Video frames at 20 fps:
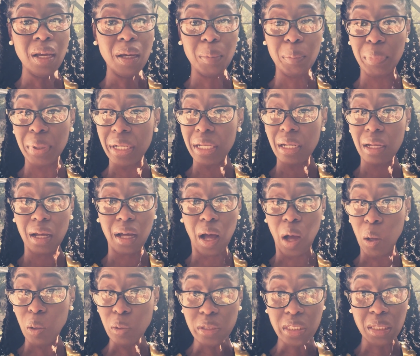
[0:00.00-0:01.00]
But
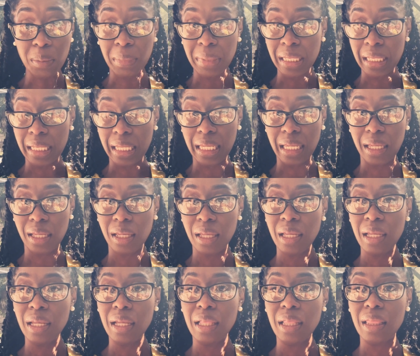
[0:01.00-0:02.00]
ultimately,
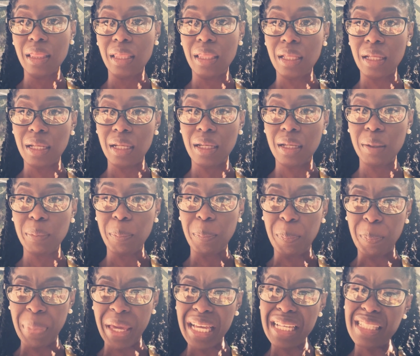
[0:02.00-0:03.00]
the
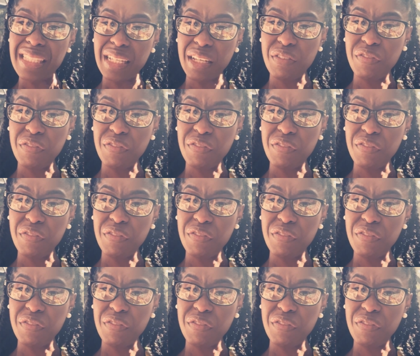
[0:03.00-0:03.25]
basic